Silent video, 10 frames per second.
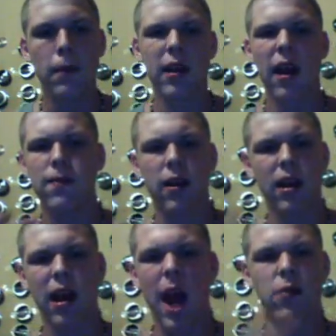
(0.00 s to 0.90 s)
They got
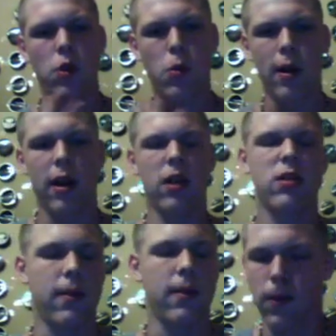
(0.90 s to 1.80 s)
fucking everywhere. I
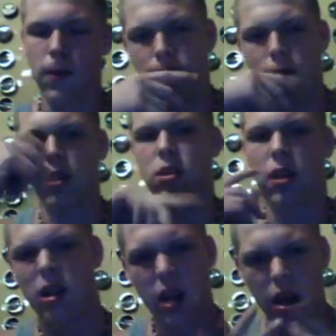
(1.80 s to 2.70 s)
was like, oh, fuck this.
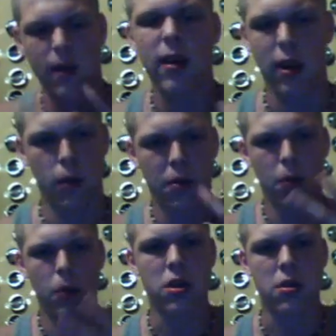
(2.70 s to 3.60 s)
And I got it all out, I
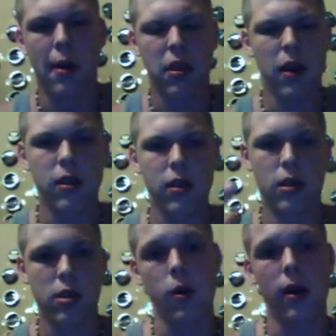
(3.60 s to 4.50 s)
wouldn't wash my mouth out, and
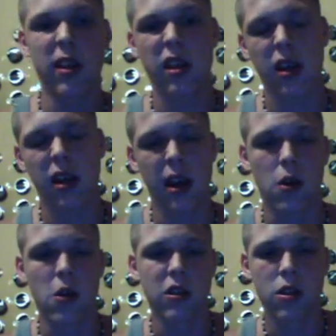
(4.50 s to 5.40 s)
so I got that can
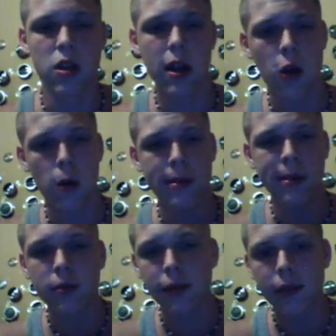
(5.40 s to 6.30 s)
of Grizzly Straight on me.
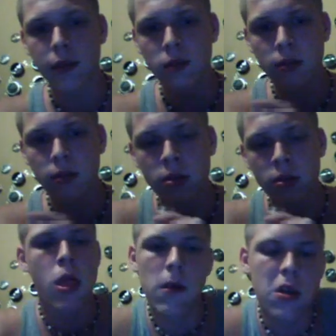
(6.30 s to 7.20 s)

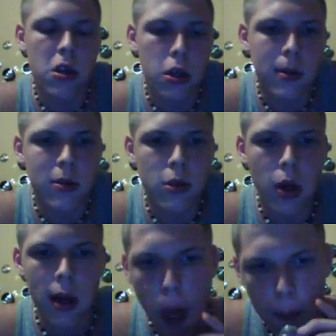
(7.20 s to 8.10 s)
I dipped it
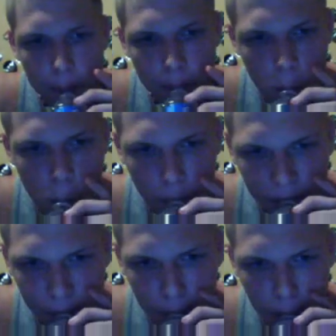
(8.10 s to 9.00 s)
straight.
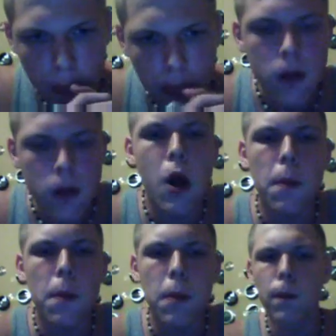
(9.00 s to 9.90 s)
No
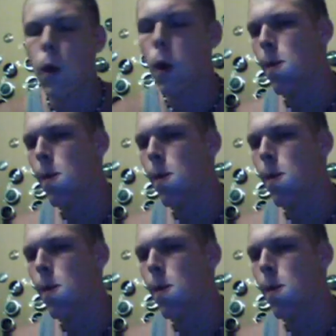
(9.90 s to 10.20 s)
problem.